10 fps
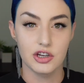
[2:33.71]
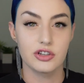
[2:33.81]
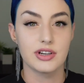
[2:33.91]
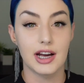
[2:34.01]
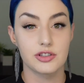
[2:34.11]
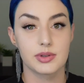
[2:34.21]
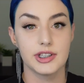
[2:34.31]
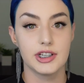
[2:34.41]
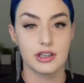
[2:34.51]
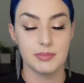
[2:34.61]
you're naturally
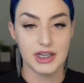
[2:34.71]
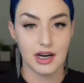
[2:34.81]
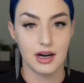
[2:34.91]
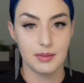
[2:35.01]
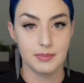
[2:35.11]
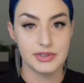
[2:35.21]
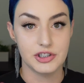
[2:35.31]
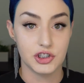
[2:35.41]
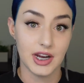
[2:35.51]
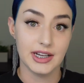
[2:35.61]
gonna become
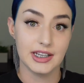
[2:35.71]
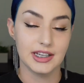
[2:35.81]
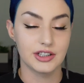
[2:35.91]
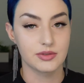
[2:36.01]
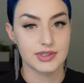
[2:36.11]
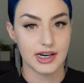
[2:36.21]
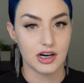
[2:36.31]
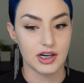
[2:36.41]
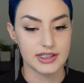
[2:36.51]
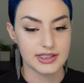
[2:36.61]
shiny in those
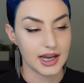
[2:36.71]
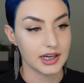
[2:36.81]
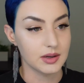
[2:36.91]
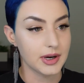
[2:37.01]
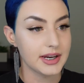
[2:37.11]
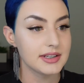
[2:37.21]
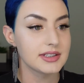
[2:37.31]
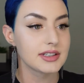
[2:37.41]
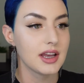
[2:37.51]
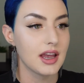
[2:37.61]
areas anyways.